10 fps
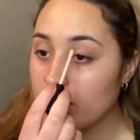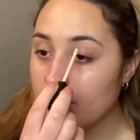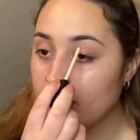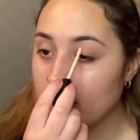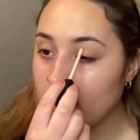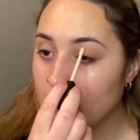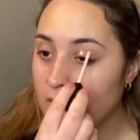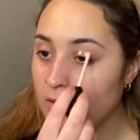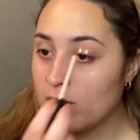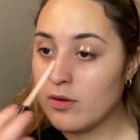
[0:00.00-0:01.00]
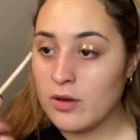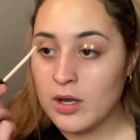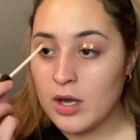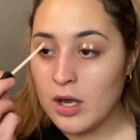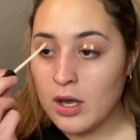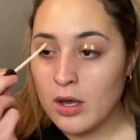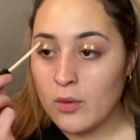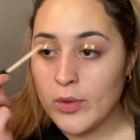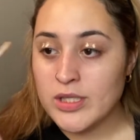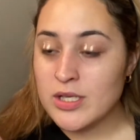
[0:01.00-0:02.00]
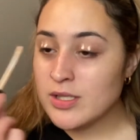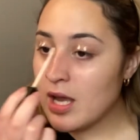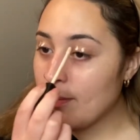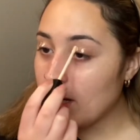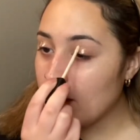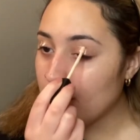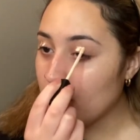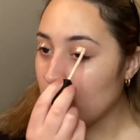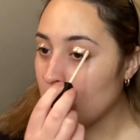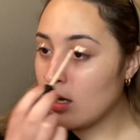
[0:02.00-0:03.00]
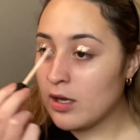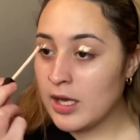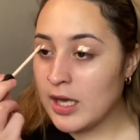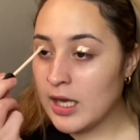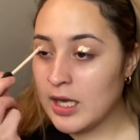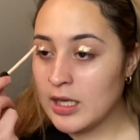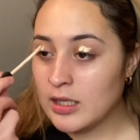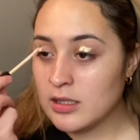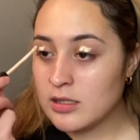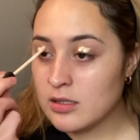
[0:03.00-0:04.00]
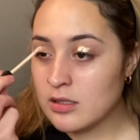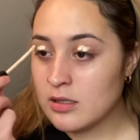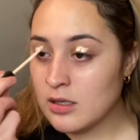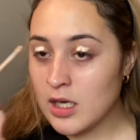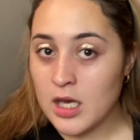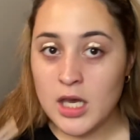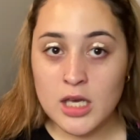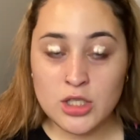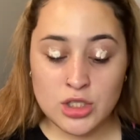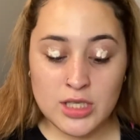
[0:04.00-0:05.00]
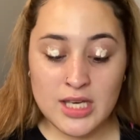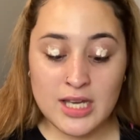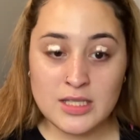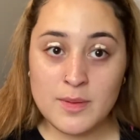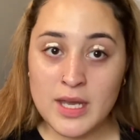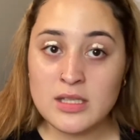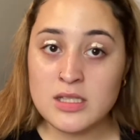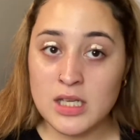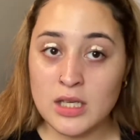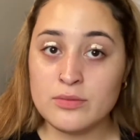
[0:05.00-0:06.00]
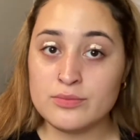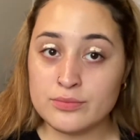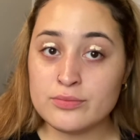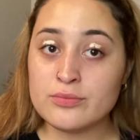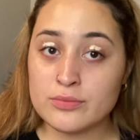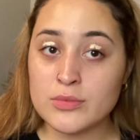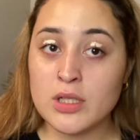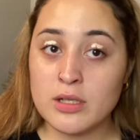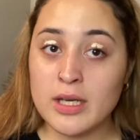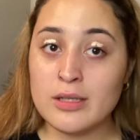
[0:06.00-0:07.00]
but you know, winter's coming up, girl, and she gets pasty, okay?